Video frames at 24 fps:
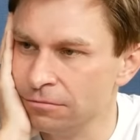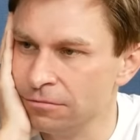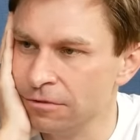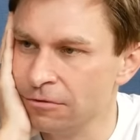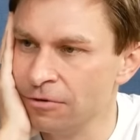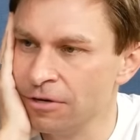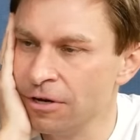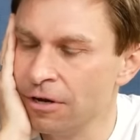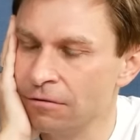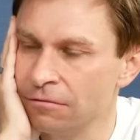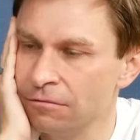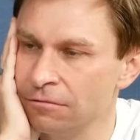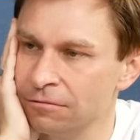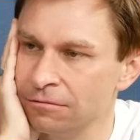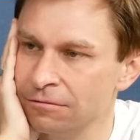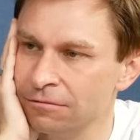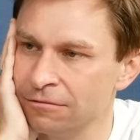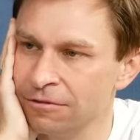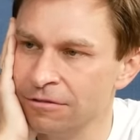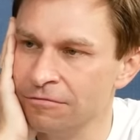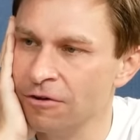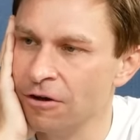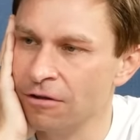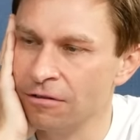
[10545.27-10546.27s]
We've
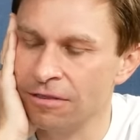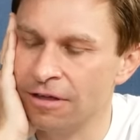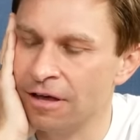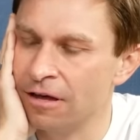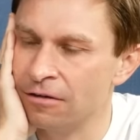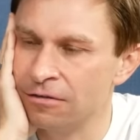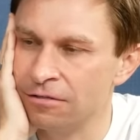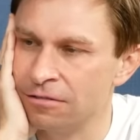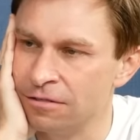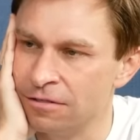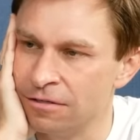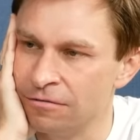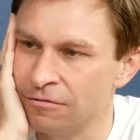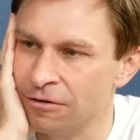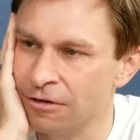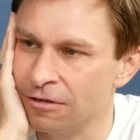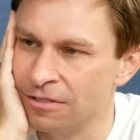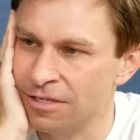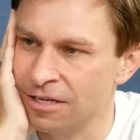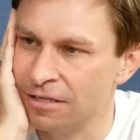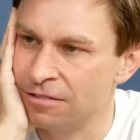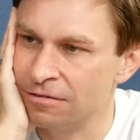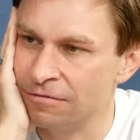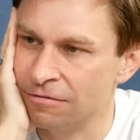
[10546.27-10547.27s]
got thousands, if
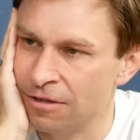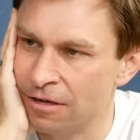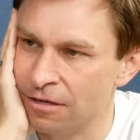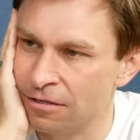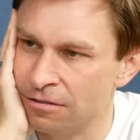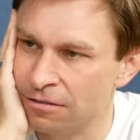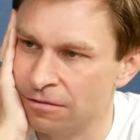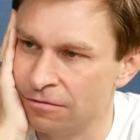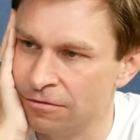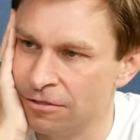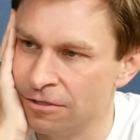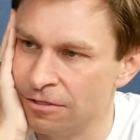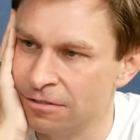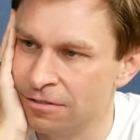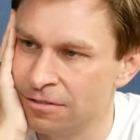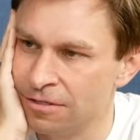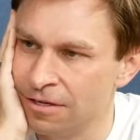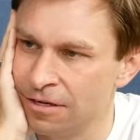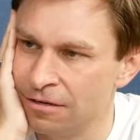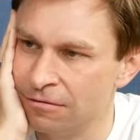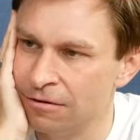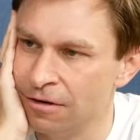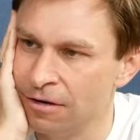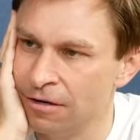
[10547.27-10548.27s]
not tens of thousands of years to
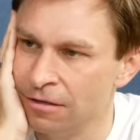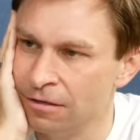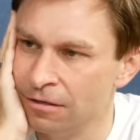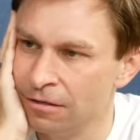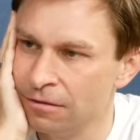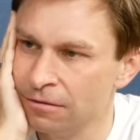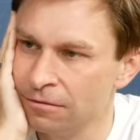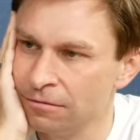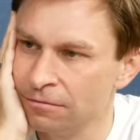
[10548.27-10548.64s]
get ready.